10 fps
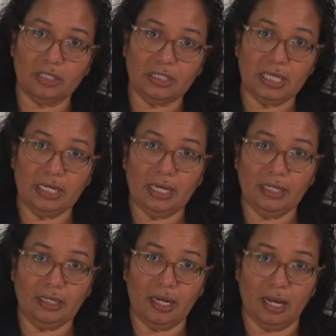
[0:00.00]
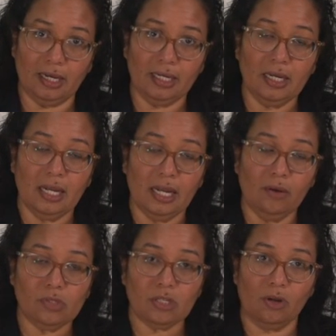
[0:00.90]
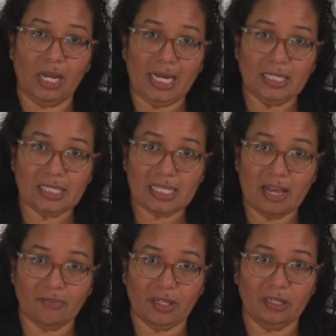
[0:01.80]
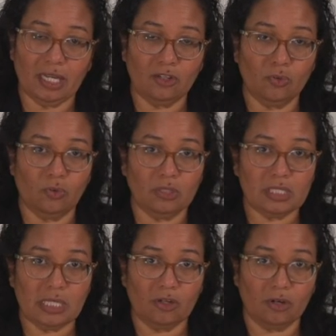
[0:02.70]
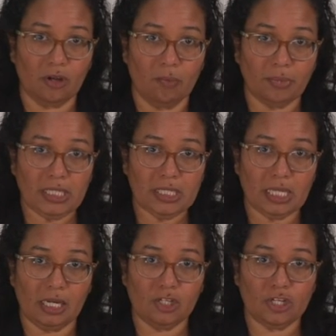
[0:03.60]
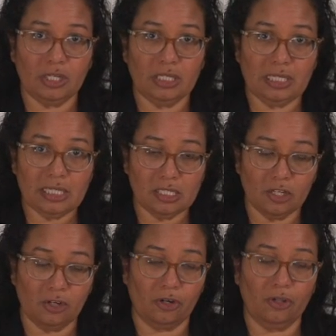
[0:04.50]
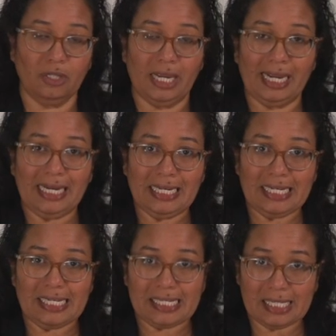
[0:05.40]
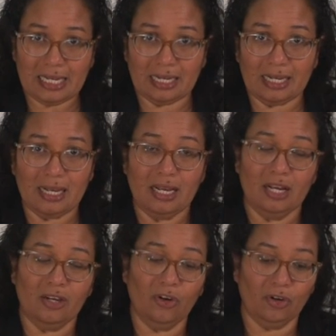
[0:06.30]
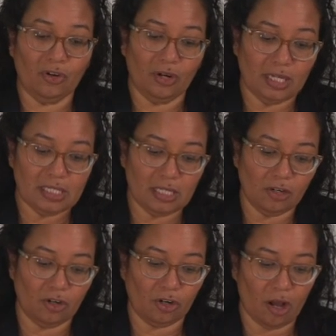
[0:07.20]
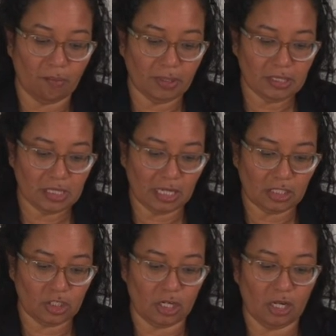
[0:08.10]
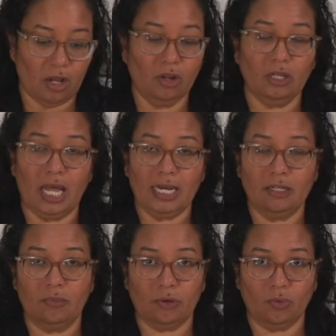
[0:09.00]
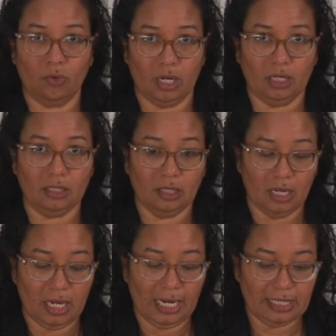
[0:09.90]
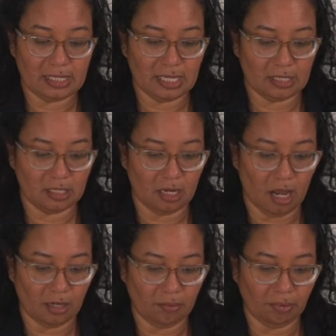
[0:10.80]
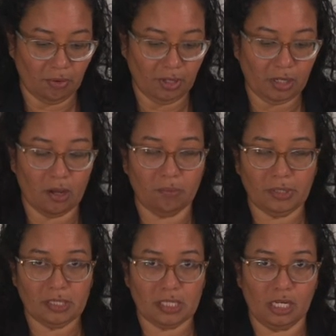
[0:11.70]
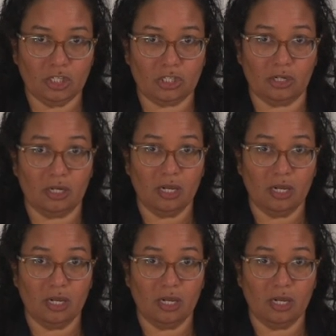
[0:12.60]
the 1099, it was on line 7 that you will see your compensation. This year in the NEC, you're gonna see your compensation on line number 1. And it says non-employee compensation.